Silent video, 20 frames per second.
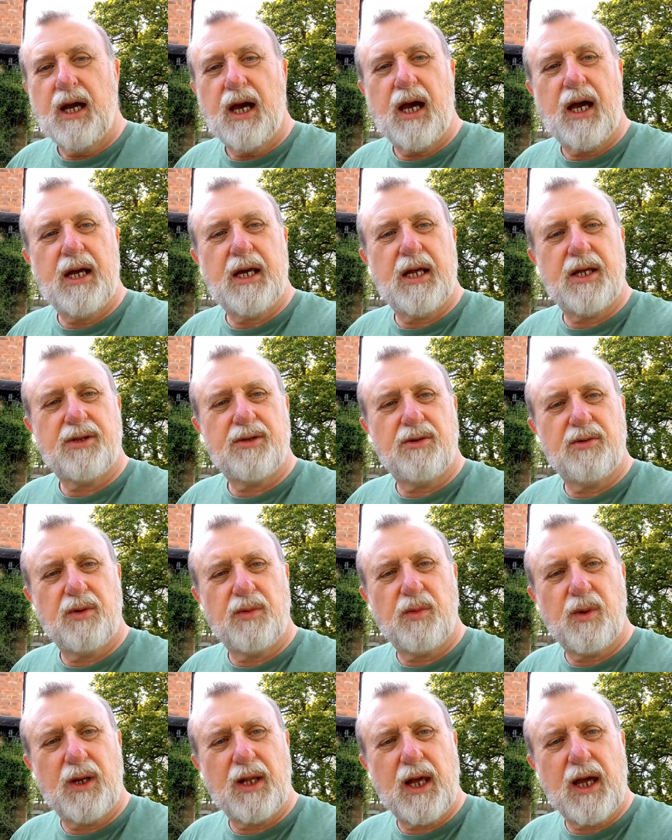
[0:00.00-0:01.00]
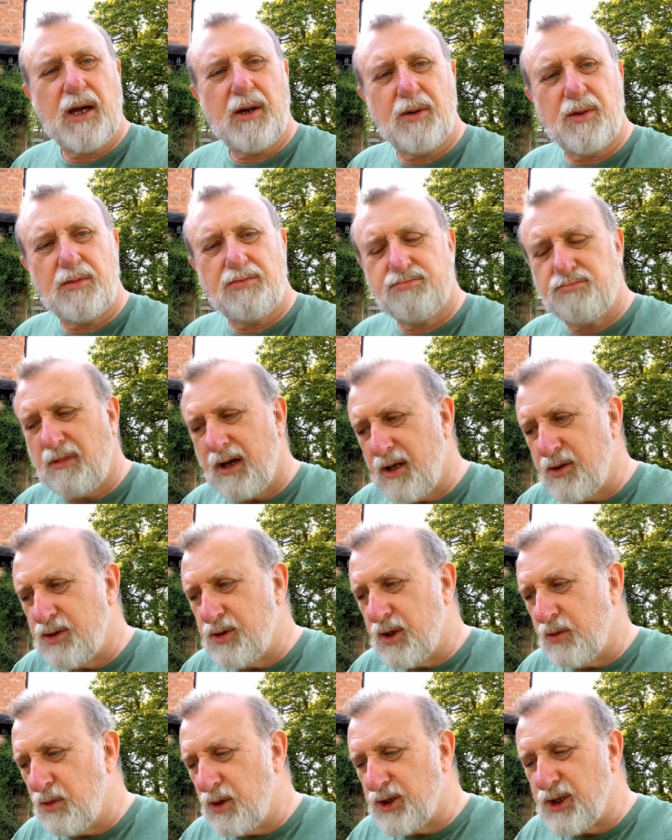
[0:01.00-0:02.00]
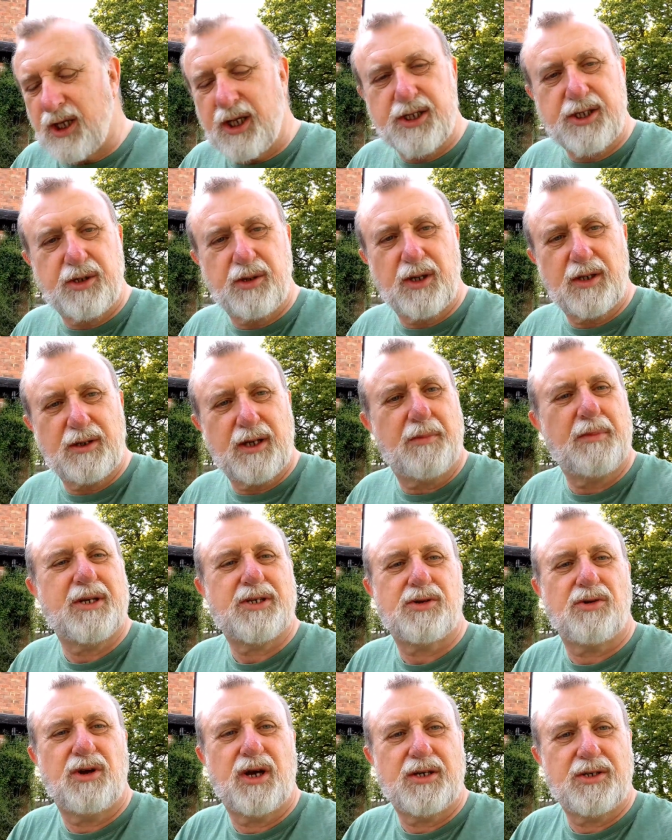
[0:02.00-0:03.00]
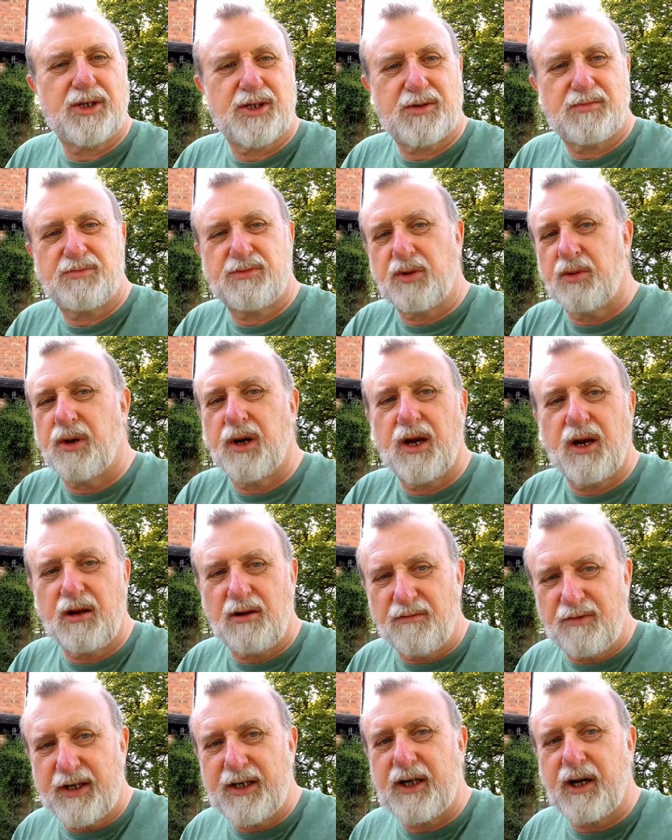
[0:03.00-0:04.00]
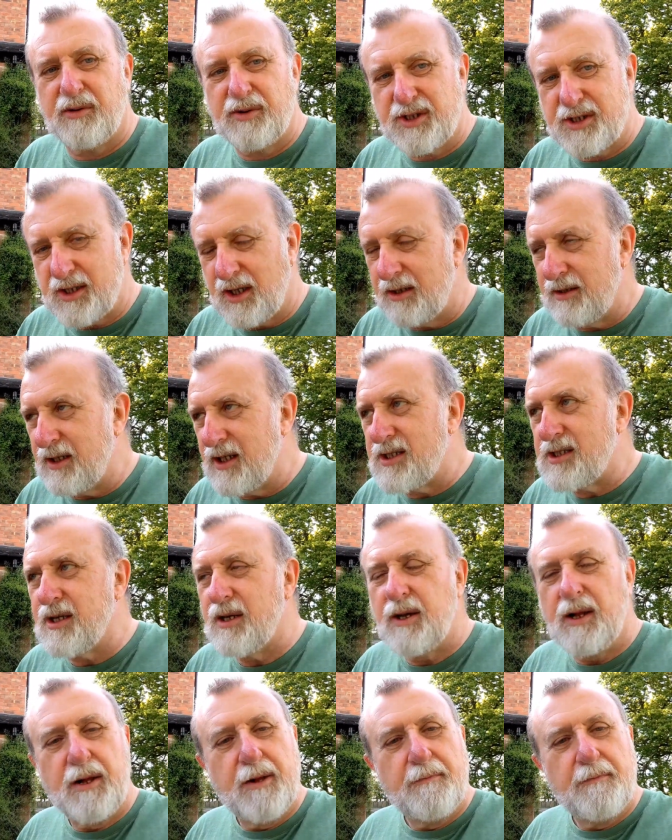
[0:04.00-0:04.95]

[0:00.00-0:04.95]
And I thought, well, how, how should, what shall I do? I mean, it's all right just doing a little video and saying this,